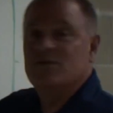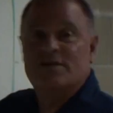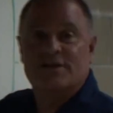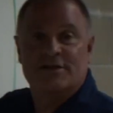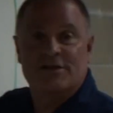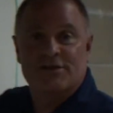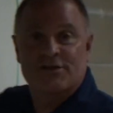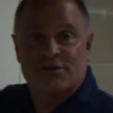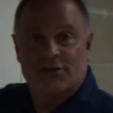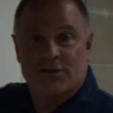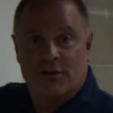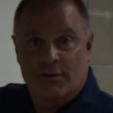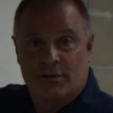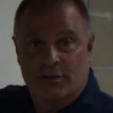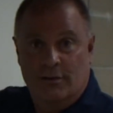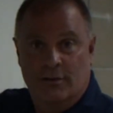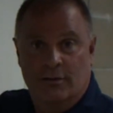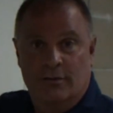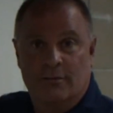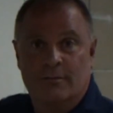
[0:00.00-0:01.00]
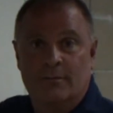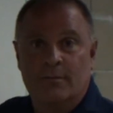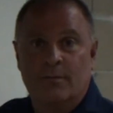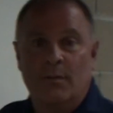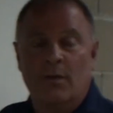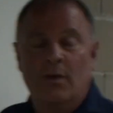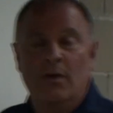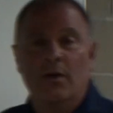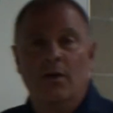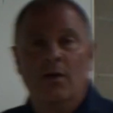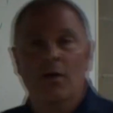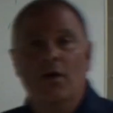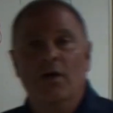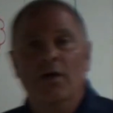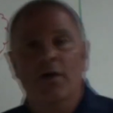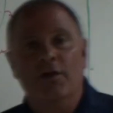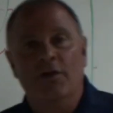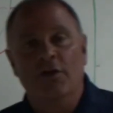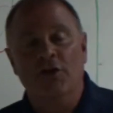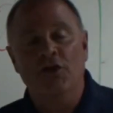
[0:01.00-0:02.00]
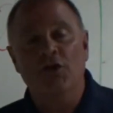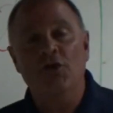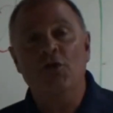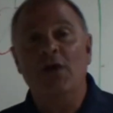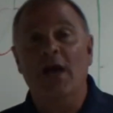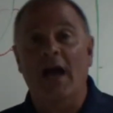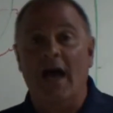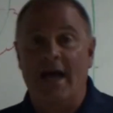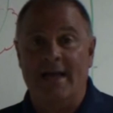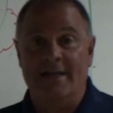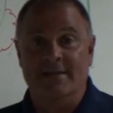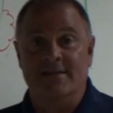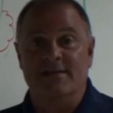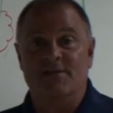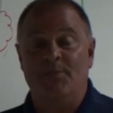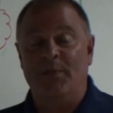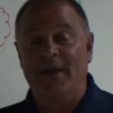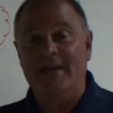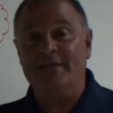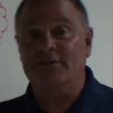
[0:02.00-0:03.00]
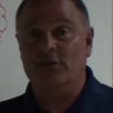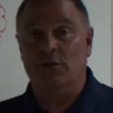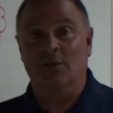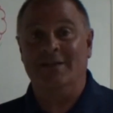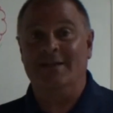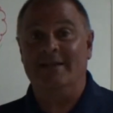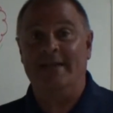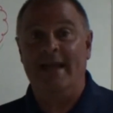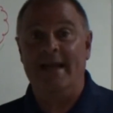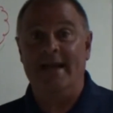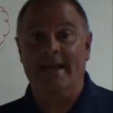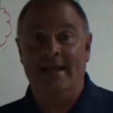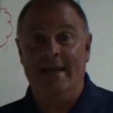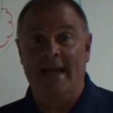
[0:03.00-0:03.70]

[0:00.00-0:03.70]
is in the circle. The new guidance based on the data